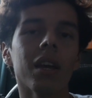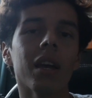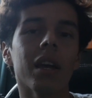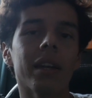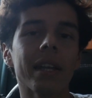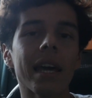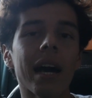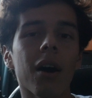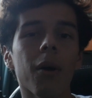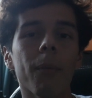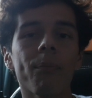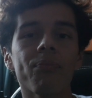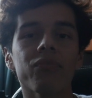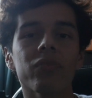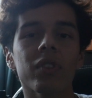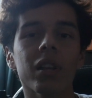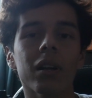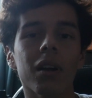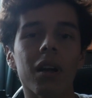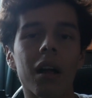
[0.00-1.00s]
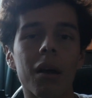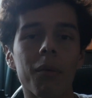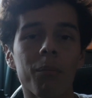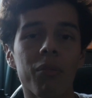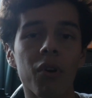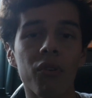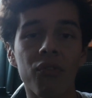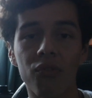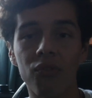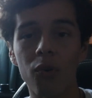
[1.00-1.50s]
Now,
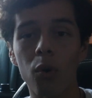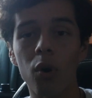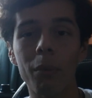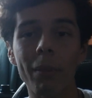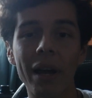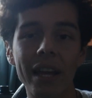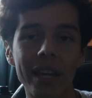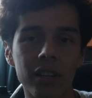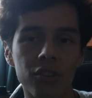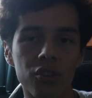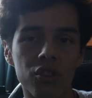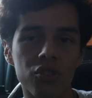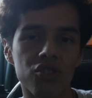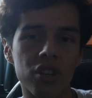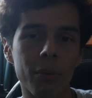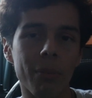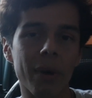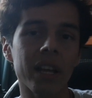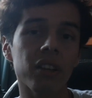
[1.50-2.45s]
before my internship,